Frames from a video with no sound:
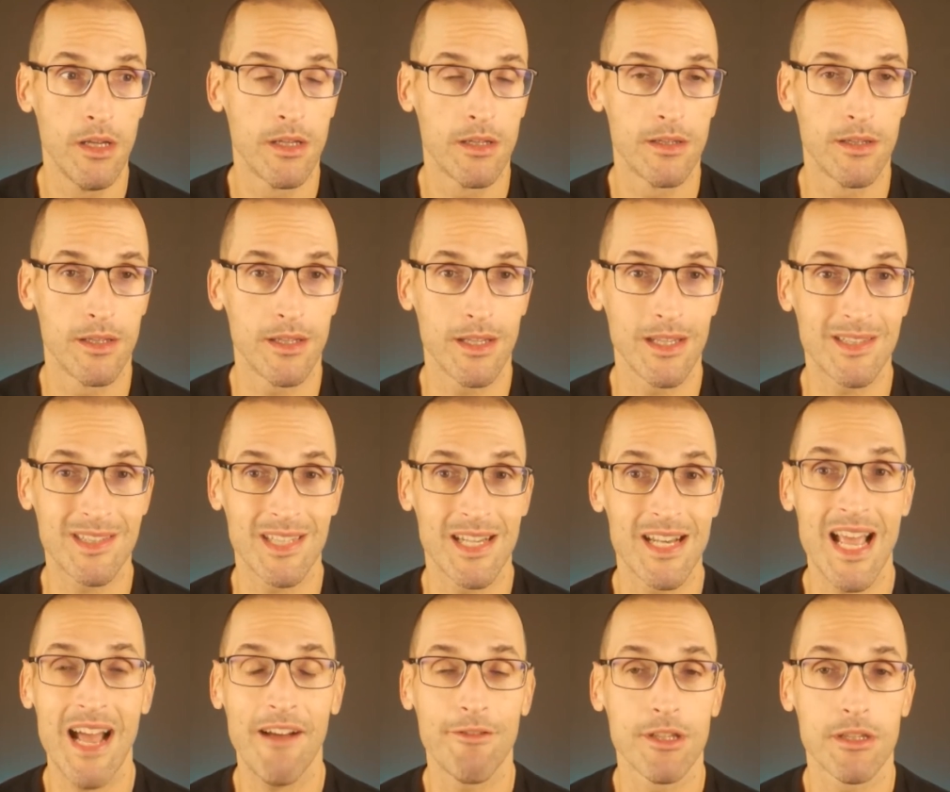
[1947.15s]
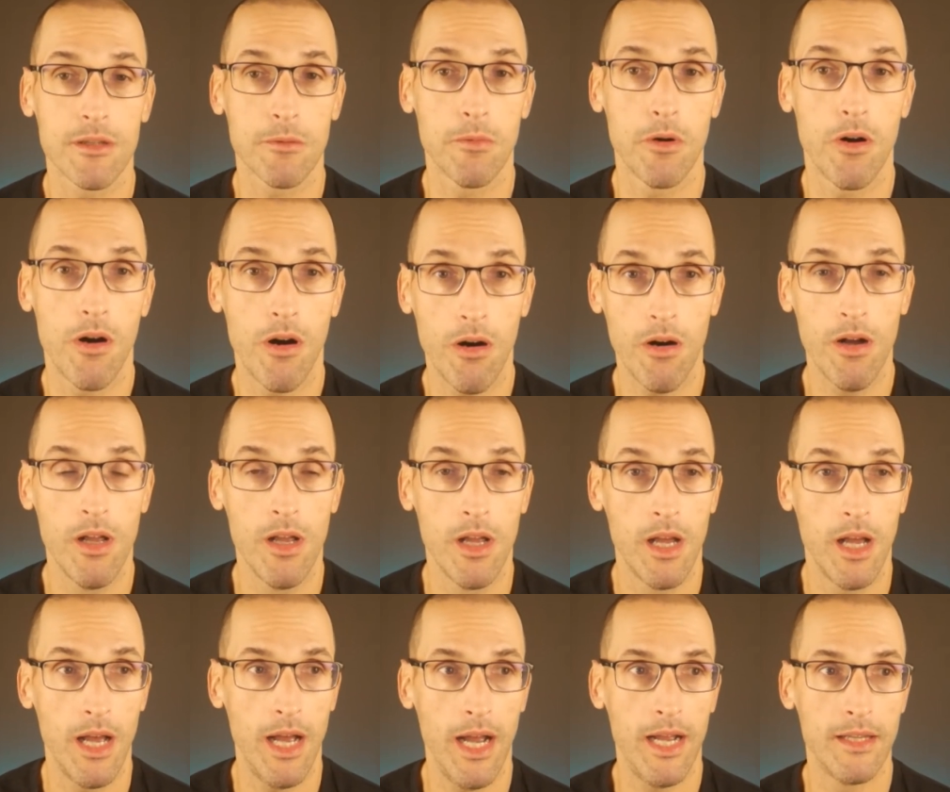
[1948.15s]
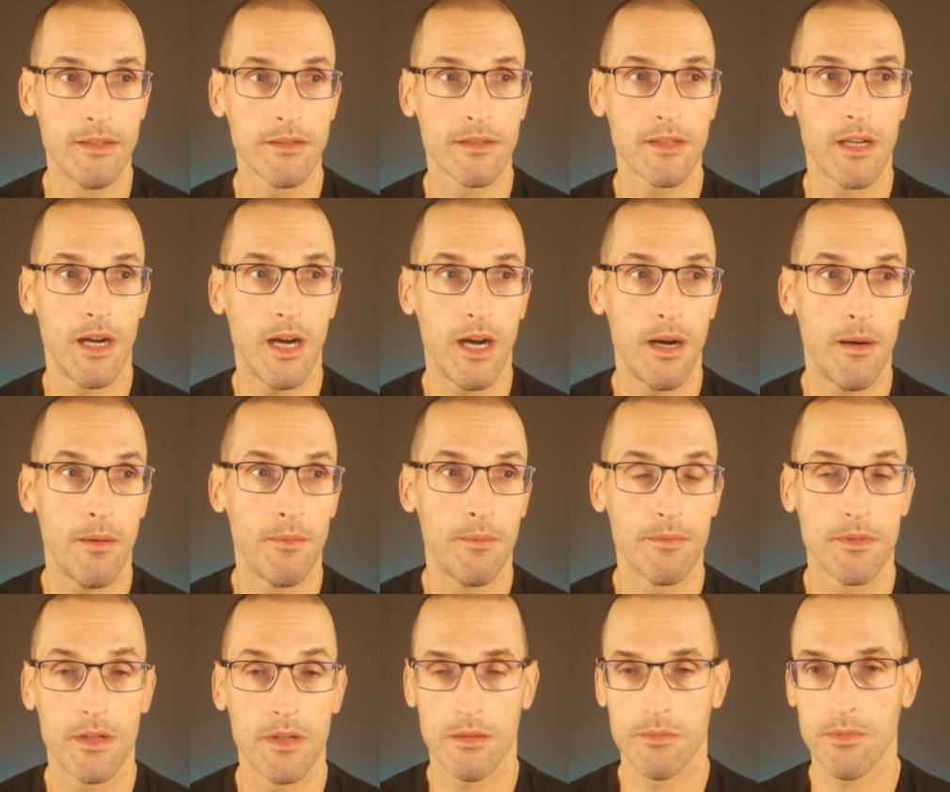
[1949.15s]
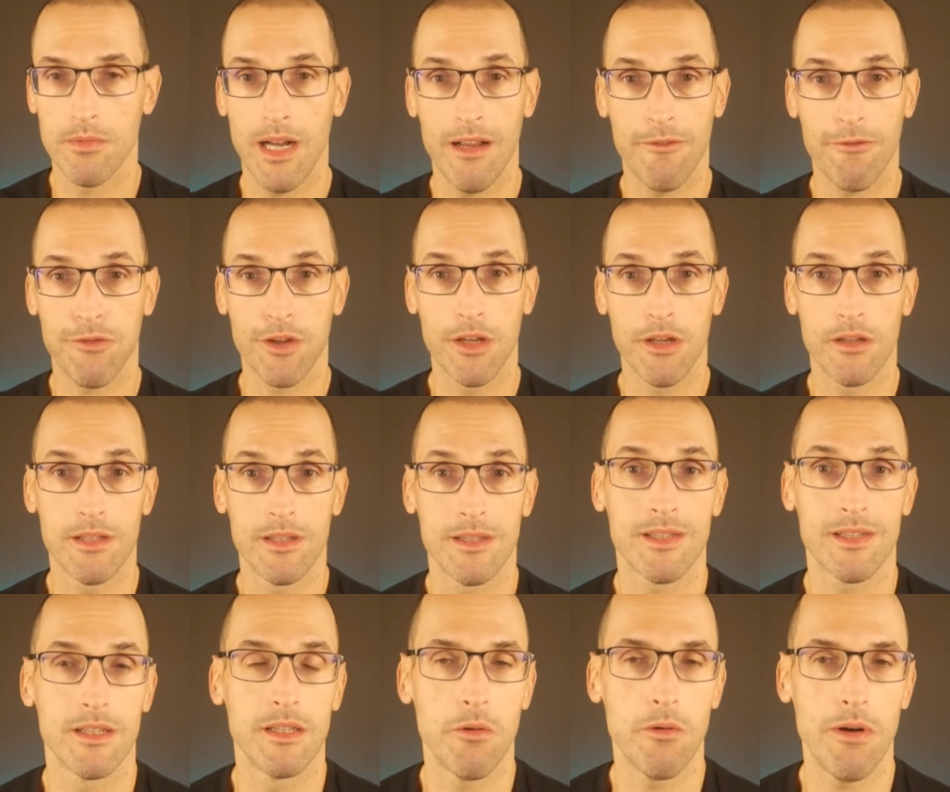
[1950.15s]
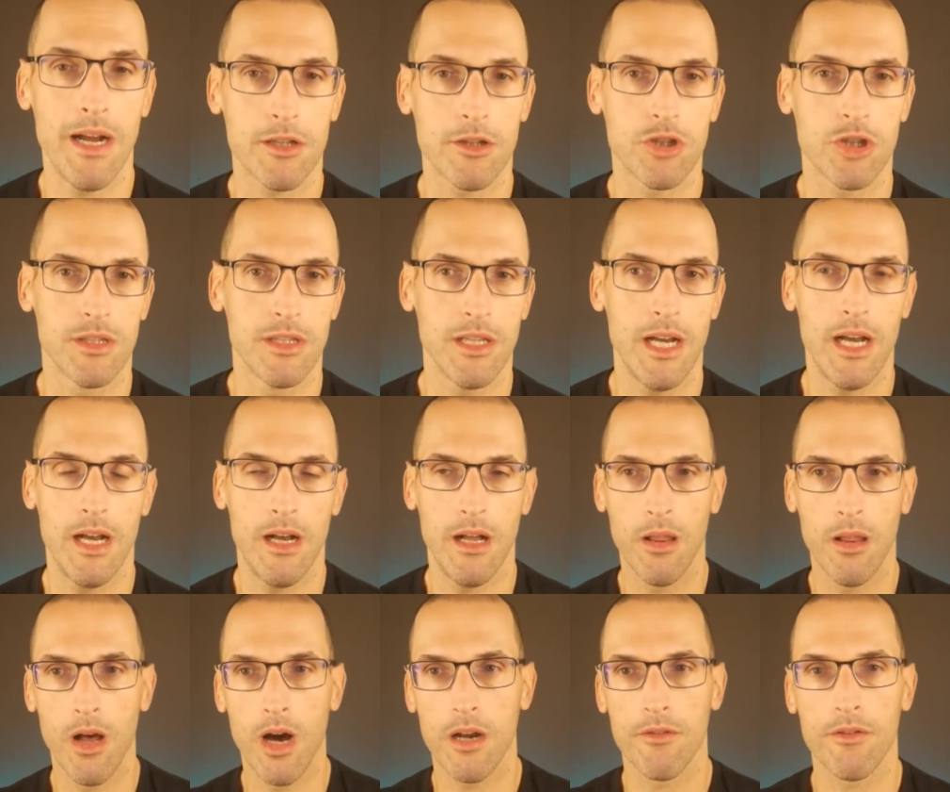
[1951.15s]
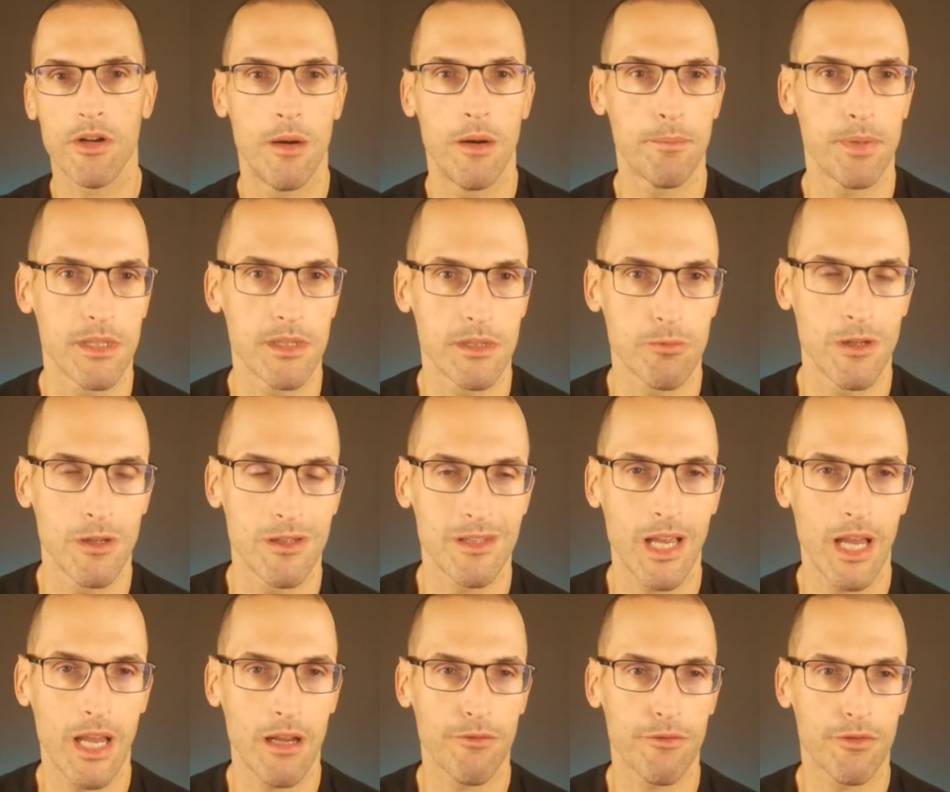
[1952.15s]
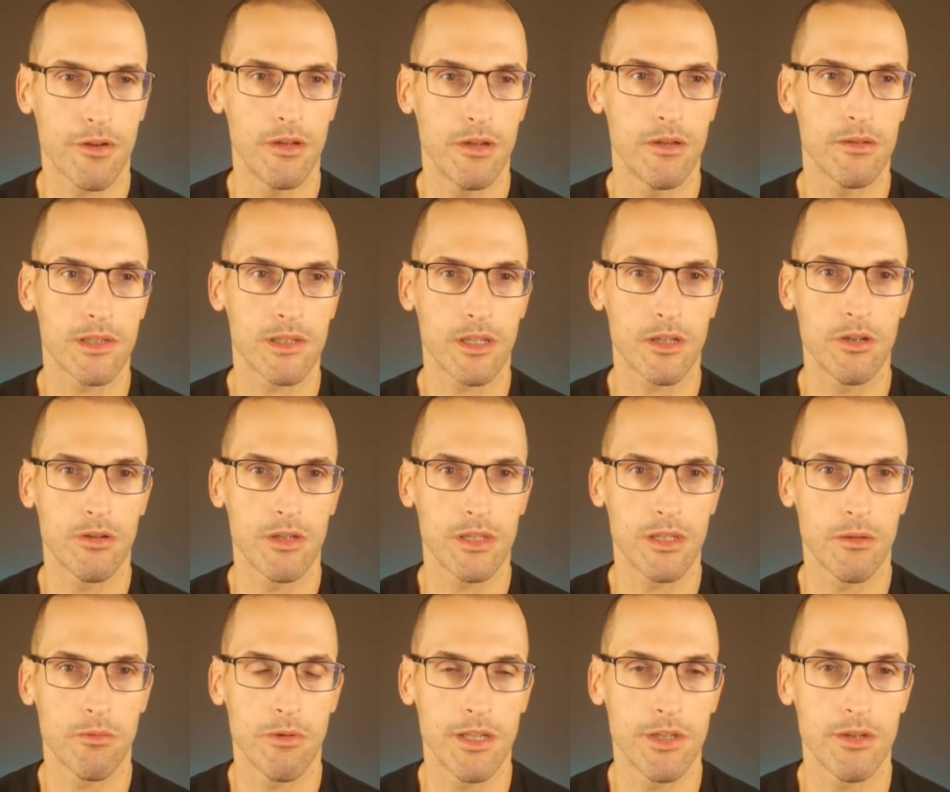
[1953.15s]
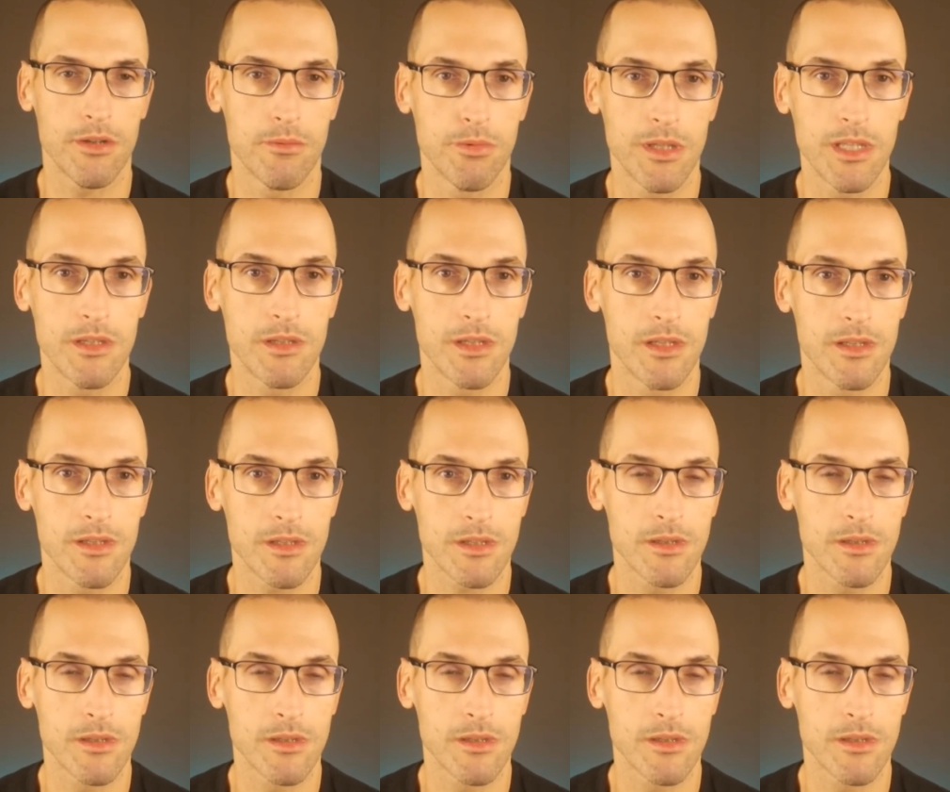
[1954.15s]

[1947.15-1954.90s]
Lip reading: It's inevitable, and I feel it's a direction that a lot of companies will take for security reasons,